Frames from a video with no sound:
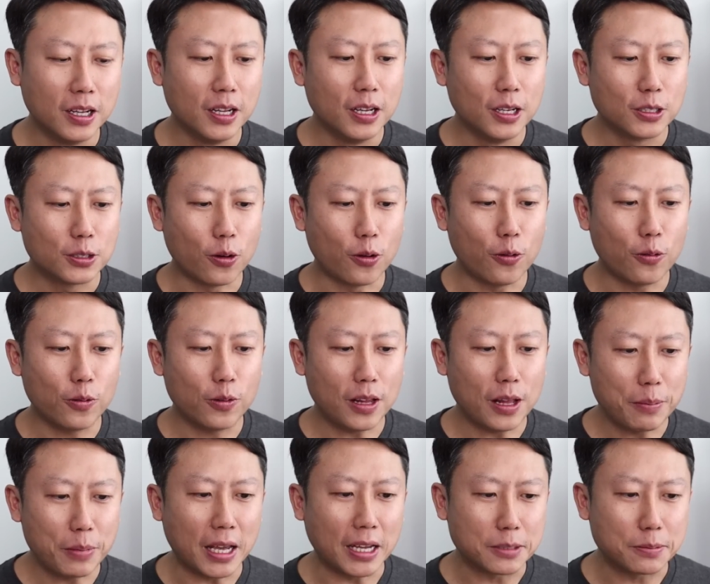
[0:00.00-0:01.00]
So let
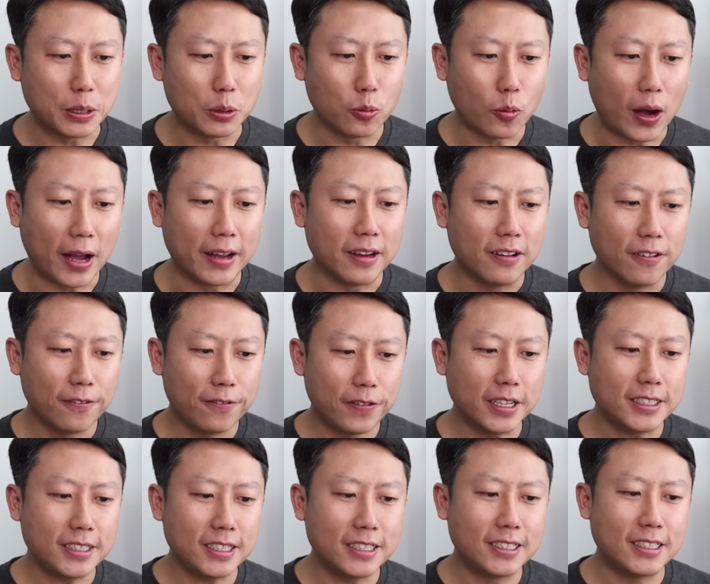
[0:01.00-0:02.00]
me explain why.
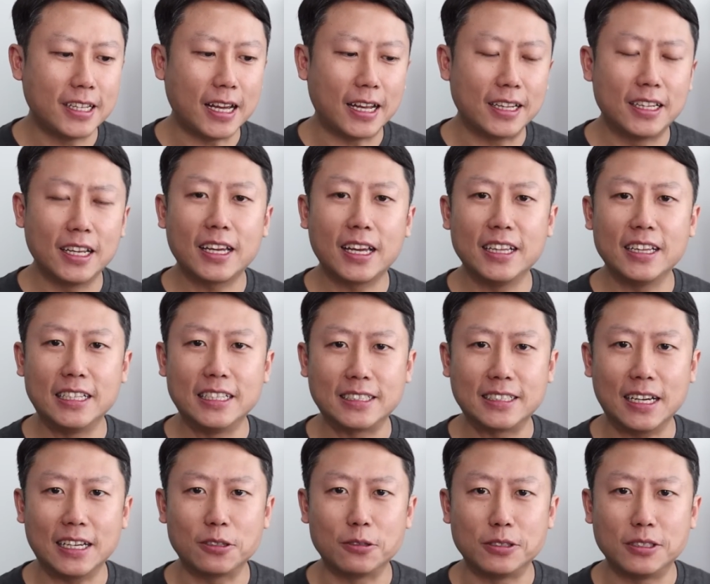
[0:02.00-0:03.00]
First is that they can
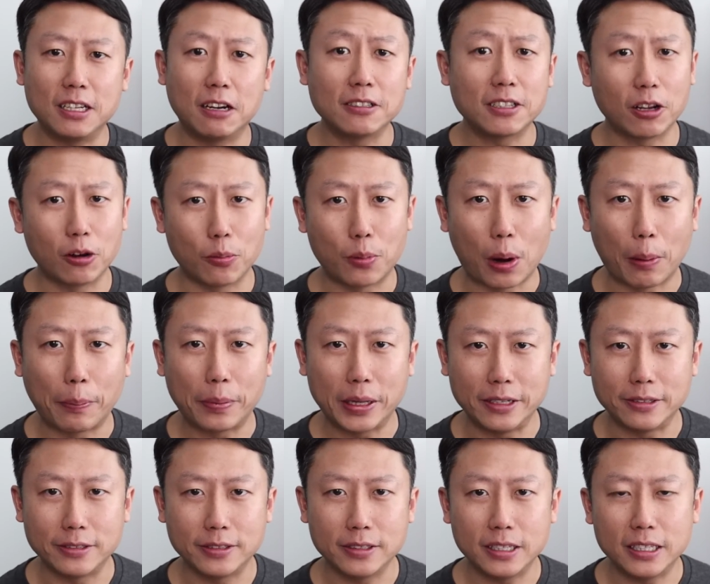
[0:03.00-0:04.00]
decide to sell some of the
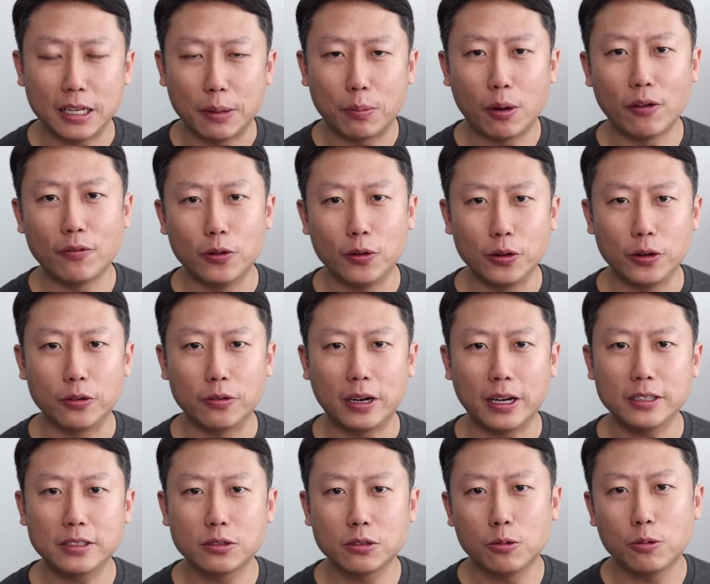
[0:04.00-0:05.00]
properties in their portfolio, right?
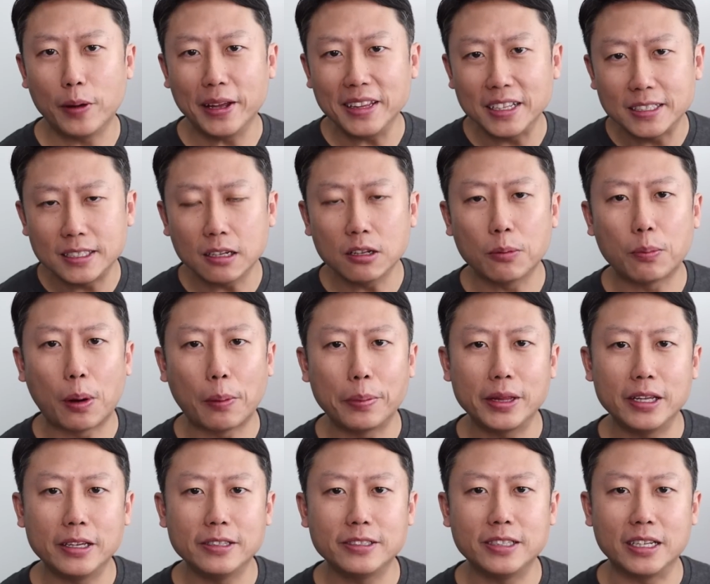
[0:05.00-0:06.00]
So when they sell the
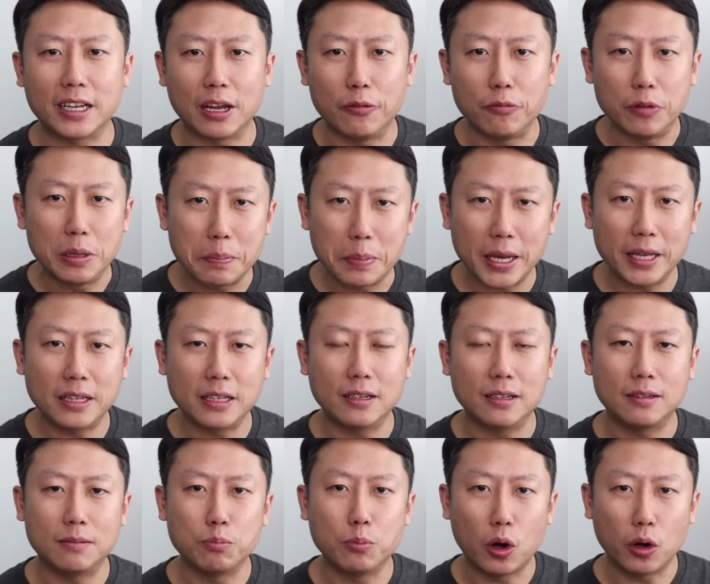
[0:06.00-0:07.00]
properties, they can repay the
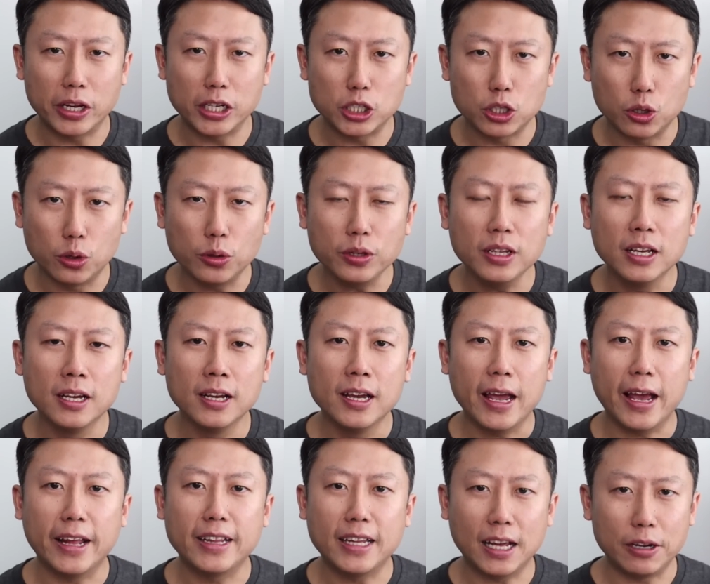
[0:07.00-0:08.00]
mortgage loan,
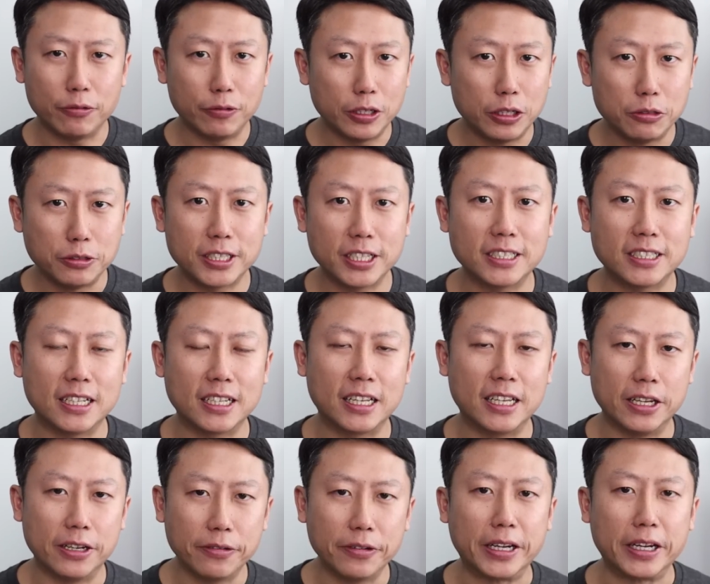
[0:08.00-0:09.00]
and that reduces the
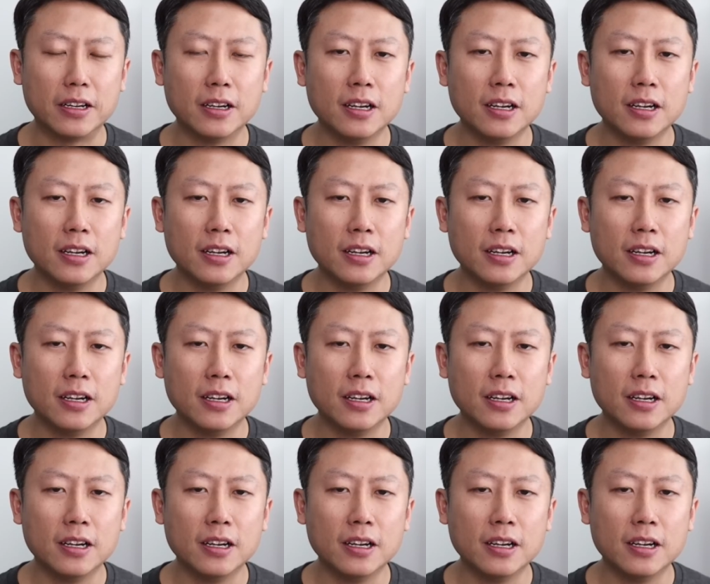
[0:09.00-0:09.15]
gearing.